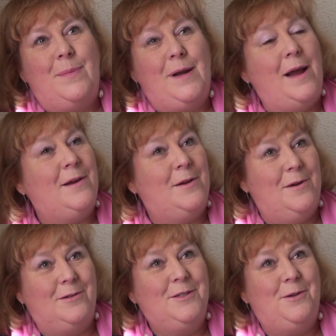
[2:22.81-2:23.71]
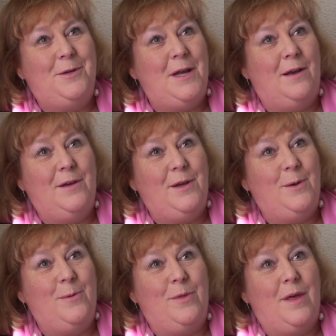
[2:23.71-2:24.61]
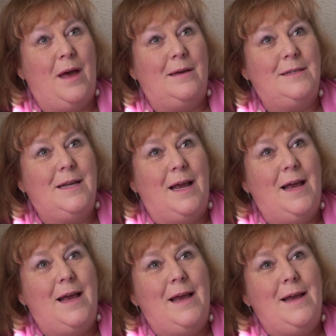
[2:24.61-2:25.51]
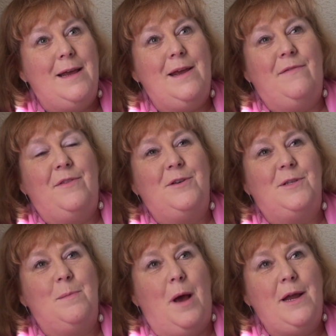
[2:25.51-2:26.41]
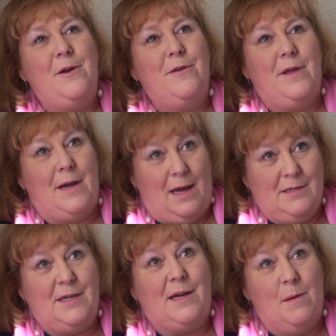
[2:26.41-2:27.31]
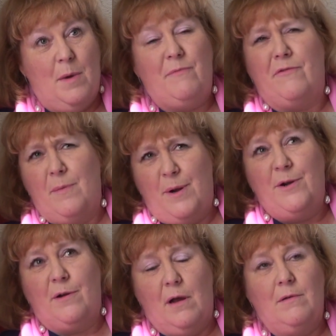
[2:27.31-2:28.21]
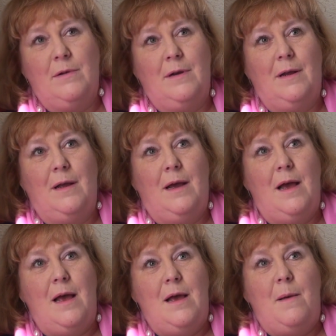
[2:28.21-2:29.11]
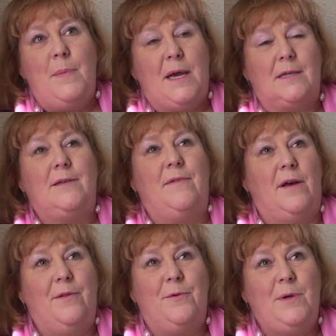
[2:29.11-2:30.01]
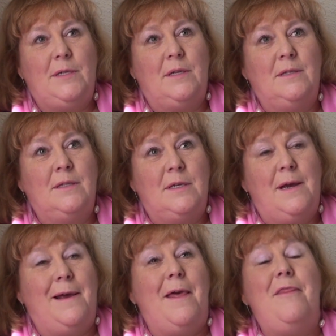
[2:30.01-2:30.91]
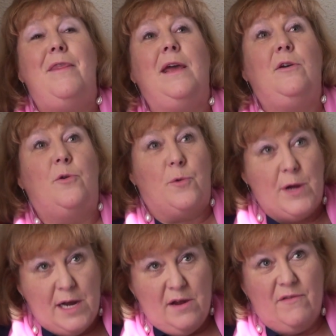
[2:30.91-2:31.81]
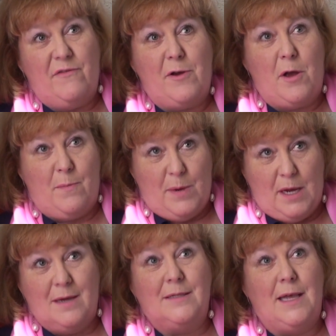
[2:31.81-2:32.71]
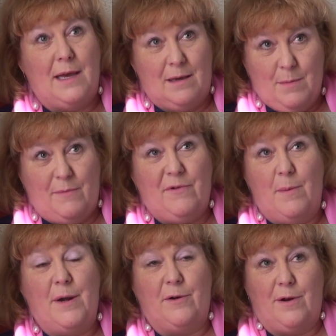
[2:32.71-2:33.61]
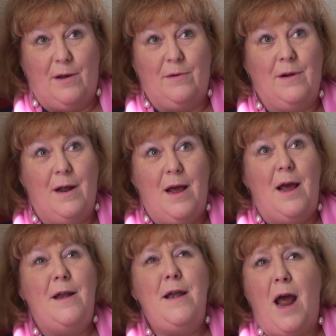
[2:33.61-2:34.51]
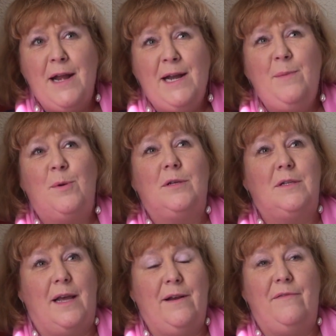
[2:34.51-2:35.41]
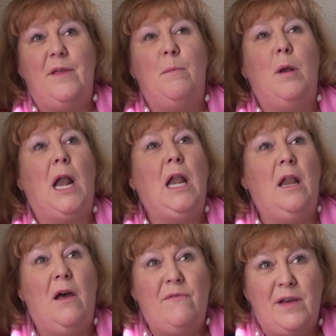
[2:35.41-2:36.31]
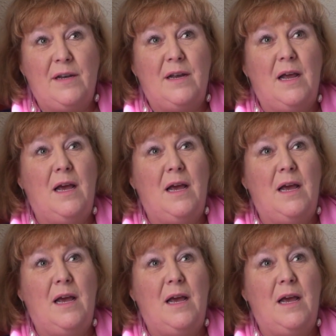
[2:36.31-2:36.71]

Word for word: But I can also tell you that if there's a miner that has to come up from underground because of health reasons, they grieve because they come up from underground. 90% of them love it